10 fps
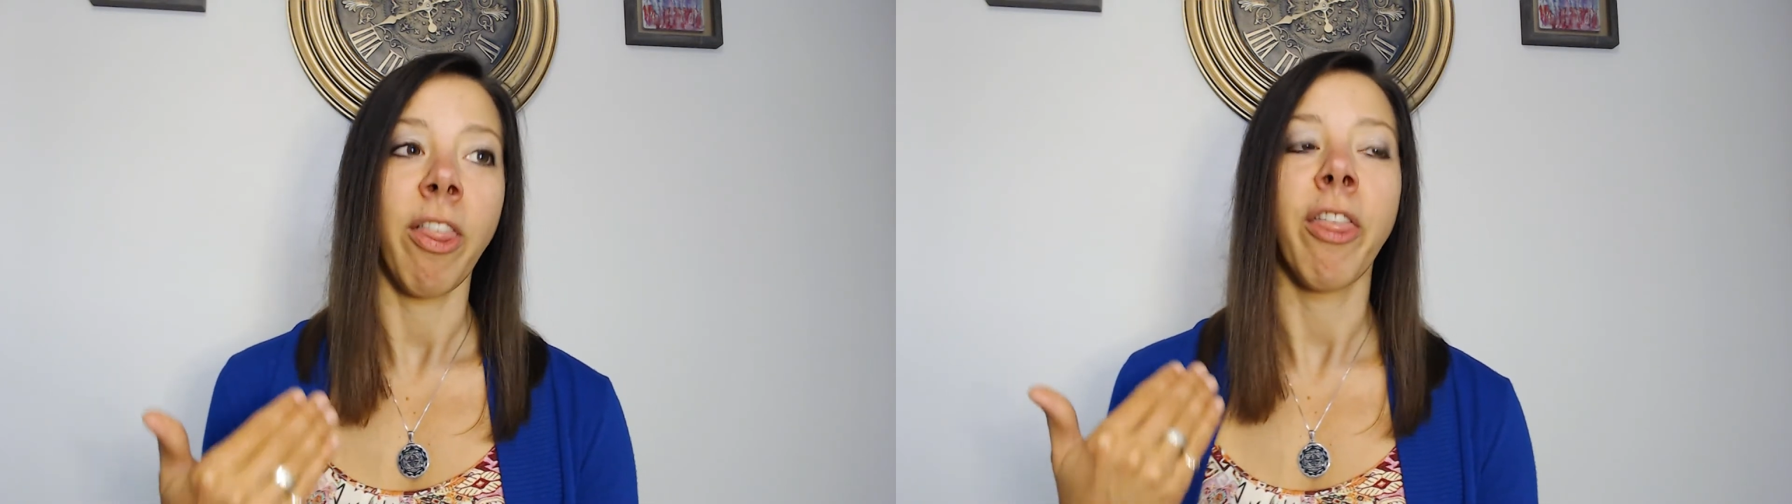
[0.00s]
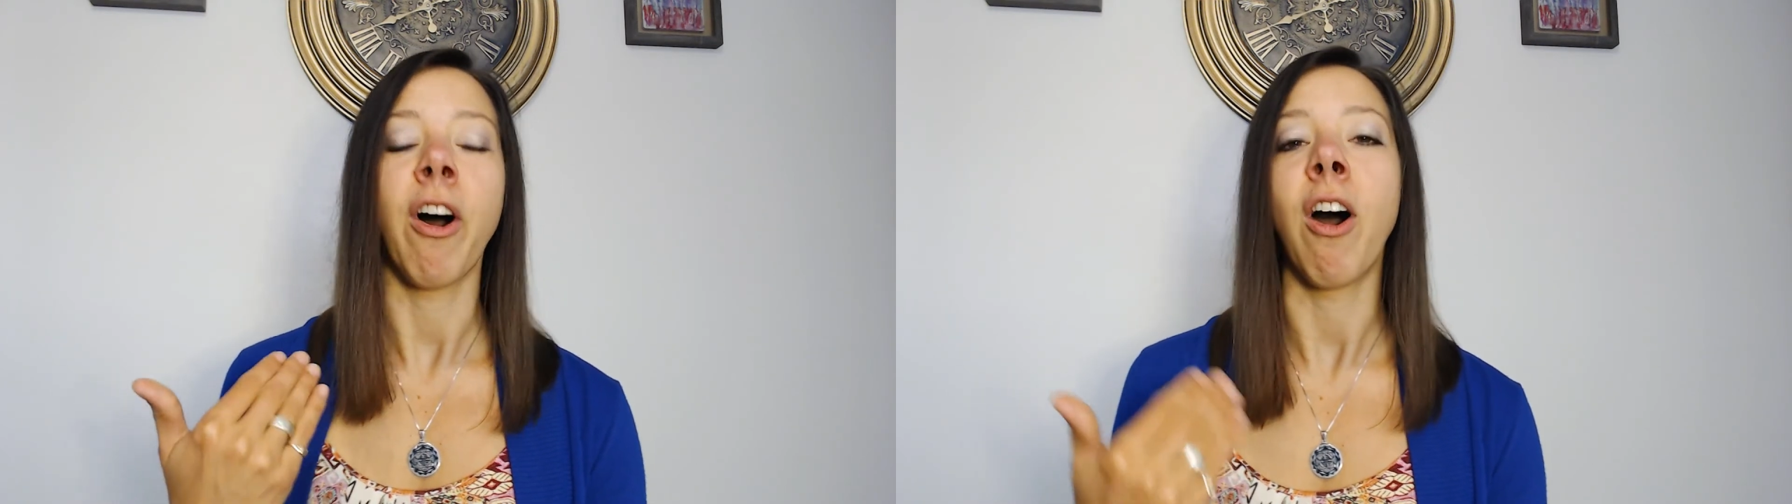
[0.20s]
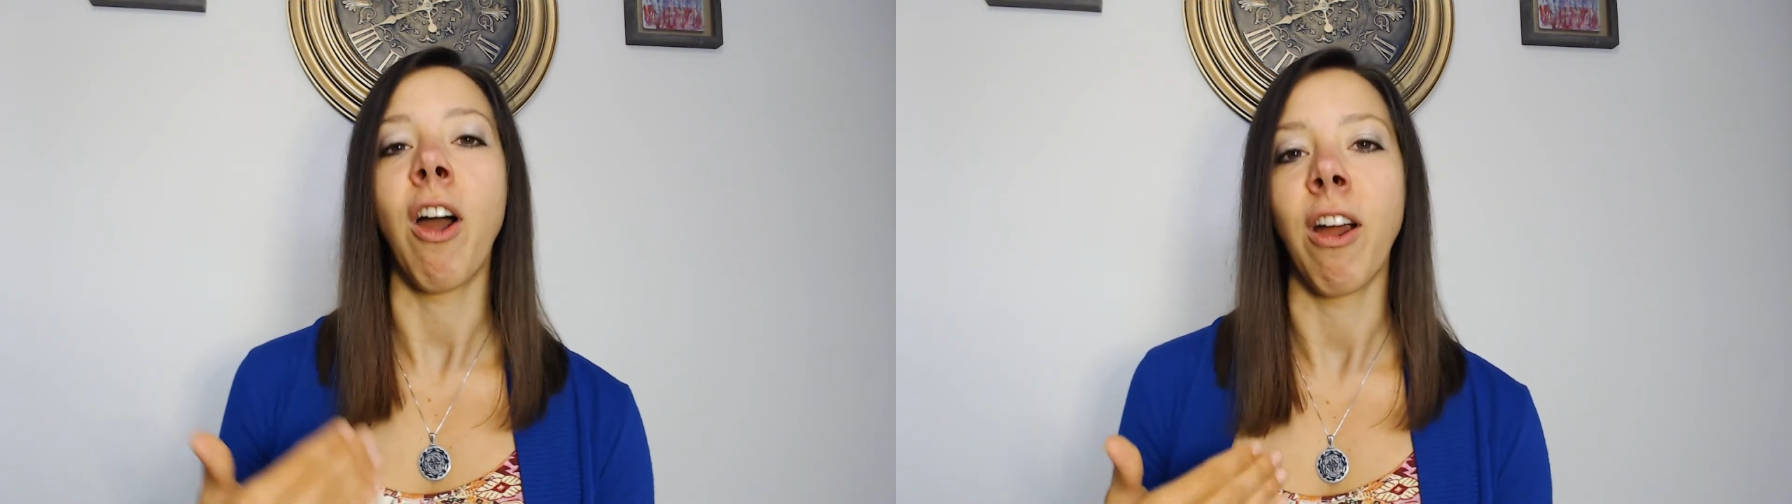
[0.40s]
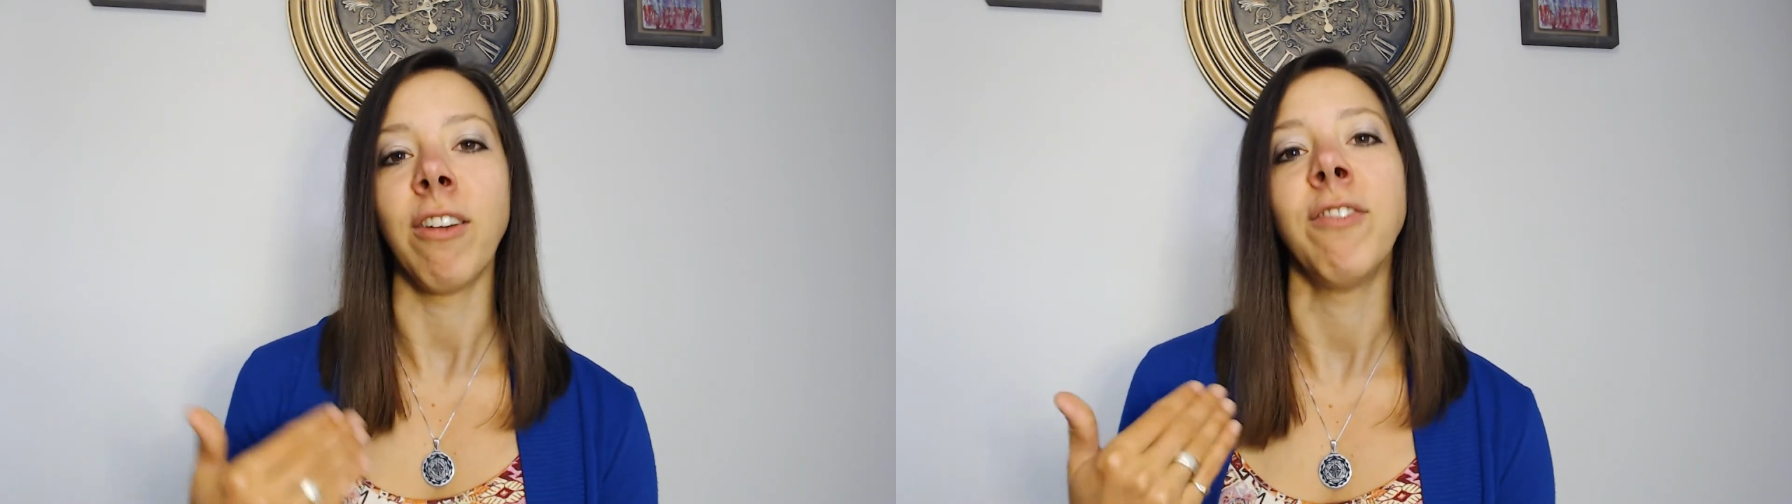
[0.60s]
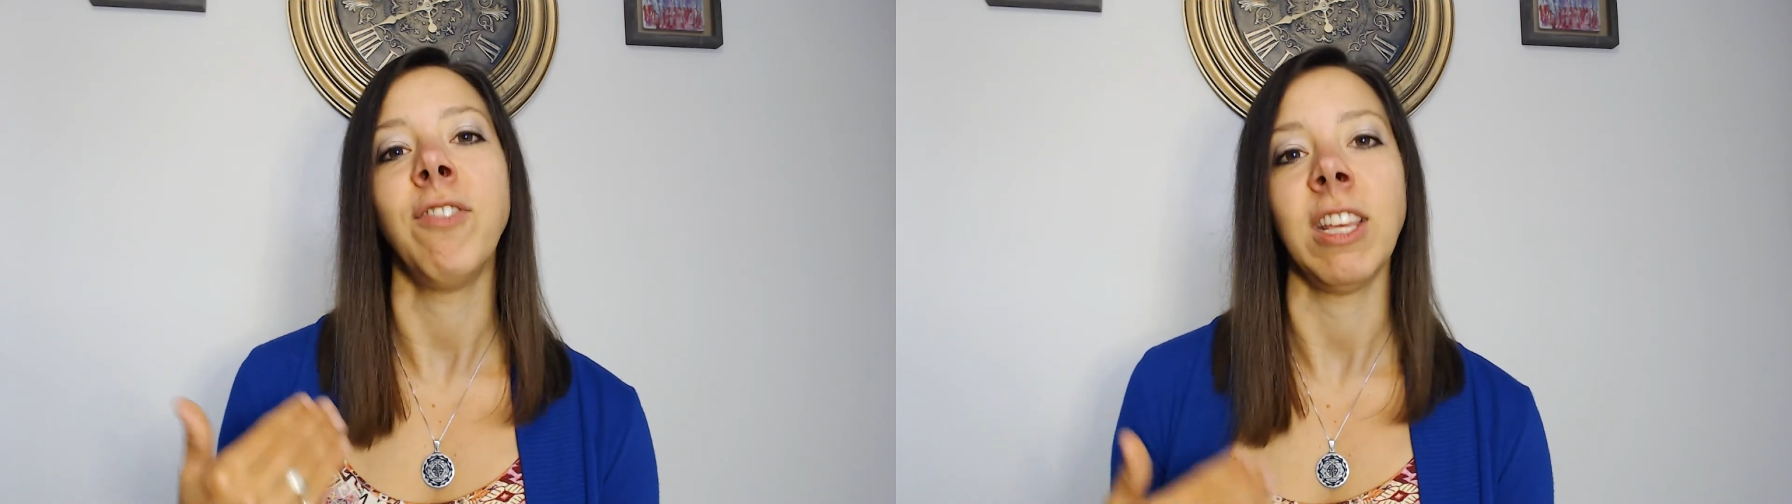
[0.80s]
the
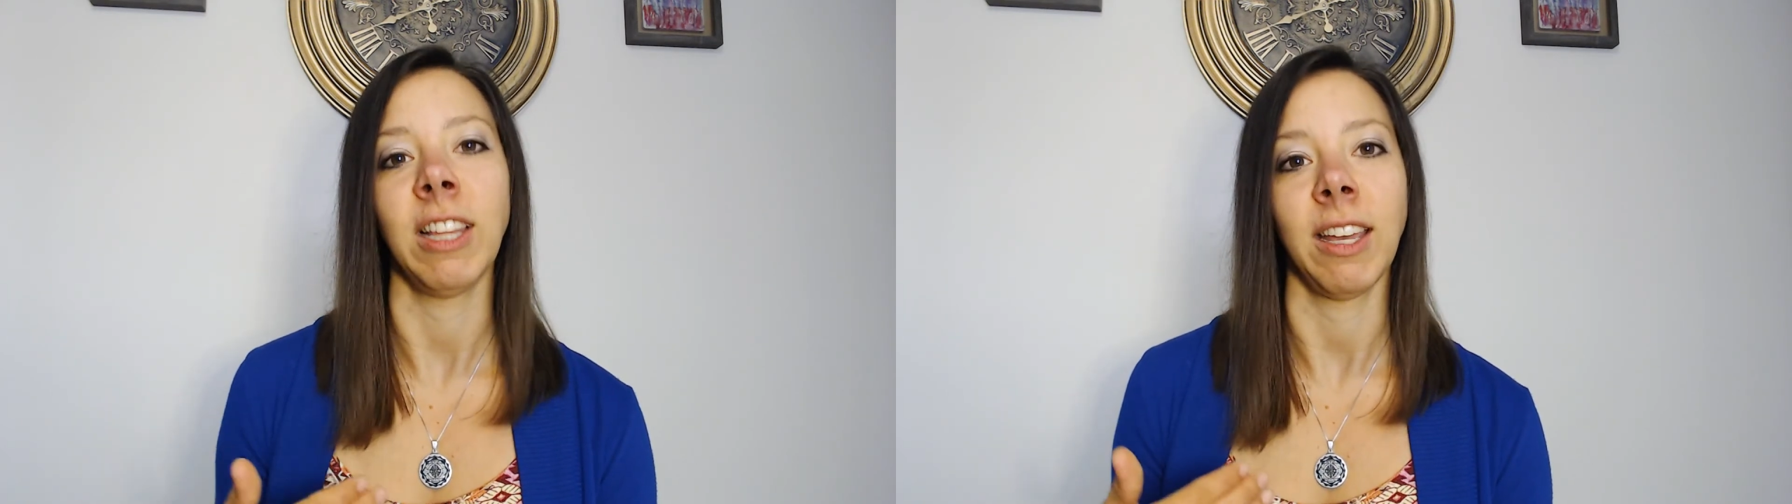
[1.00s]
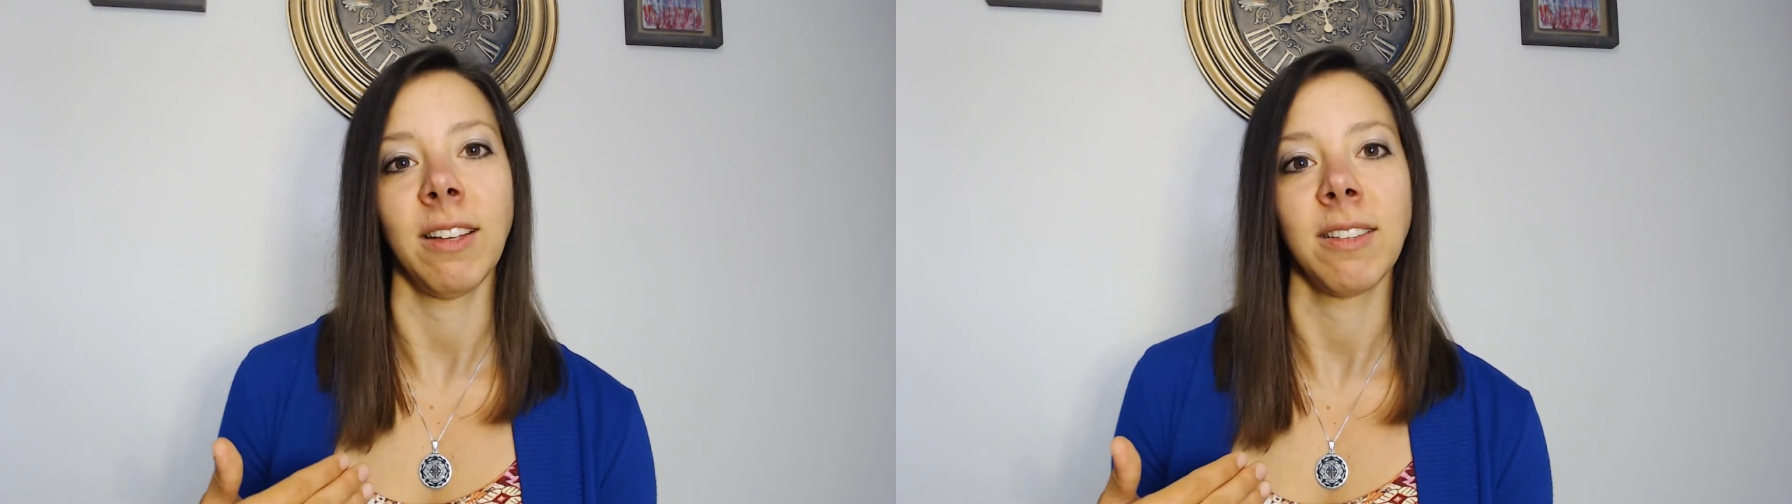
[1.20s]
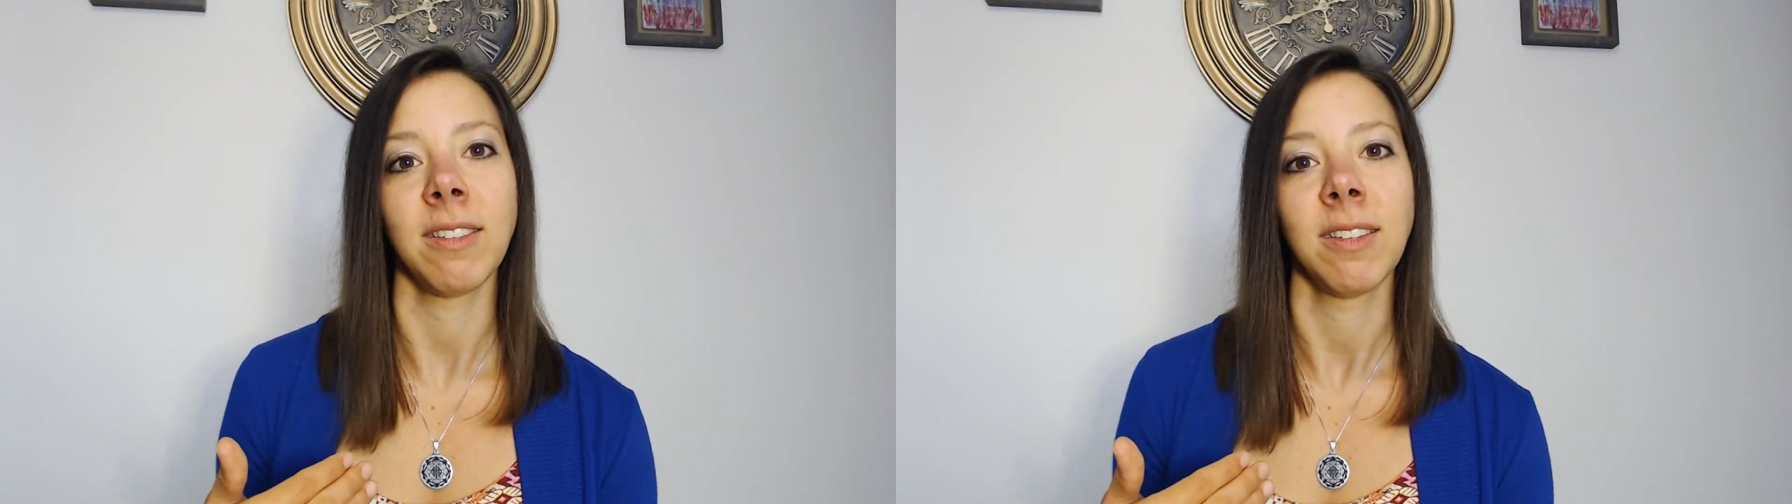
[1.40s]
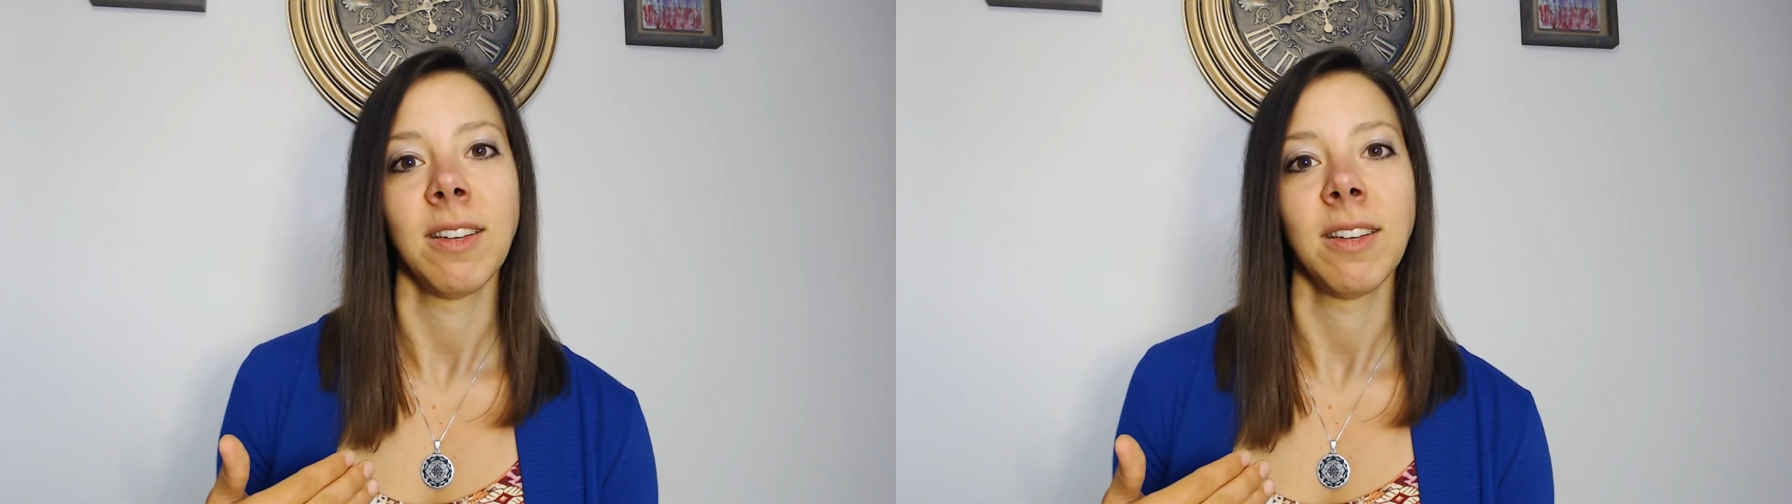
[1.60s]
hard feelings.